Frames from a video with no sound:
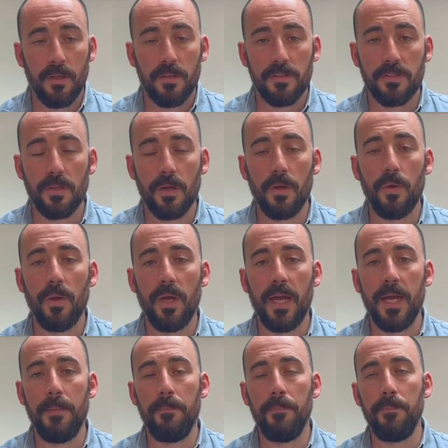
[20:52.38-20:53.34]
So
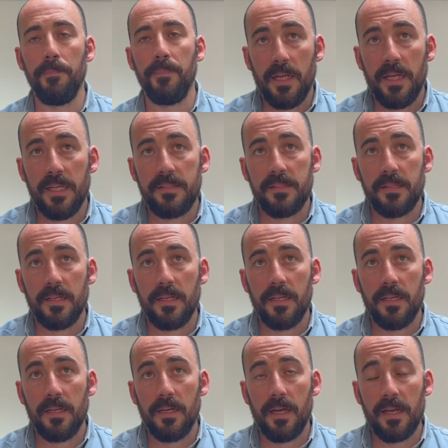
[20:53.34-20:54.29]
it's,
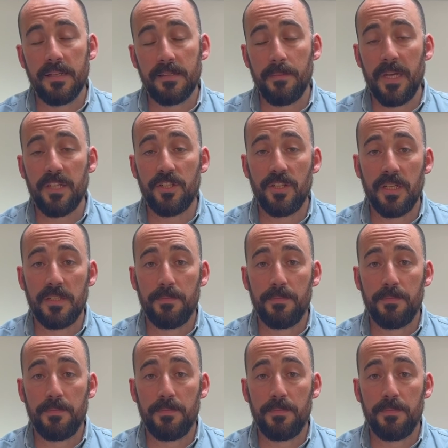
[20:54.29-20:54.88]
as I mentioned,